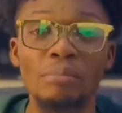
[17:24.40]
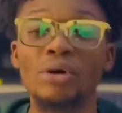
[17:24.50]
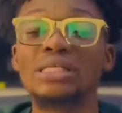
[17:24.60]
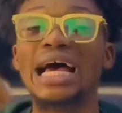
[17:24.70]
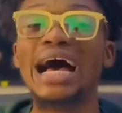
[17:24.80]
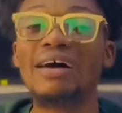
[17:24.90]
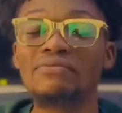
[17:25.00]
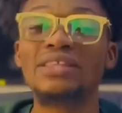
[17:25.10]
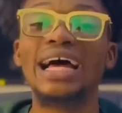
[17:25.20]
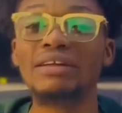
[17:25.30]
But
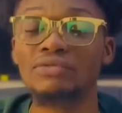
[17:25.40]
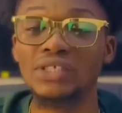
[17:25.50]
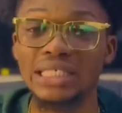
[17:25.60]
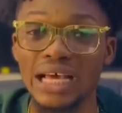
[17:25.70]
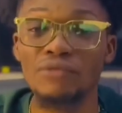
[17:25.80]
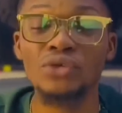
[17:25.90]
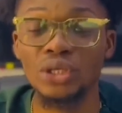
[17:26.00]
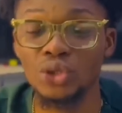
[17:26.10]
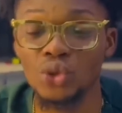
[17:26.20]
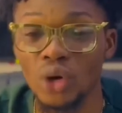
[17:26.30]
after
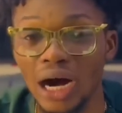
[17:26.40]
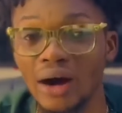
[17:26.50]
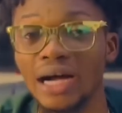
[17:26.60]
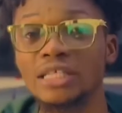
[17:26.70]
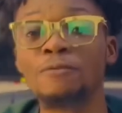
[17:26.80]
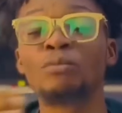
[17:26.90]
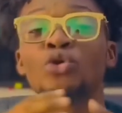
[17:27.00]
72 hours,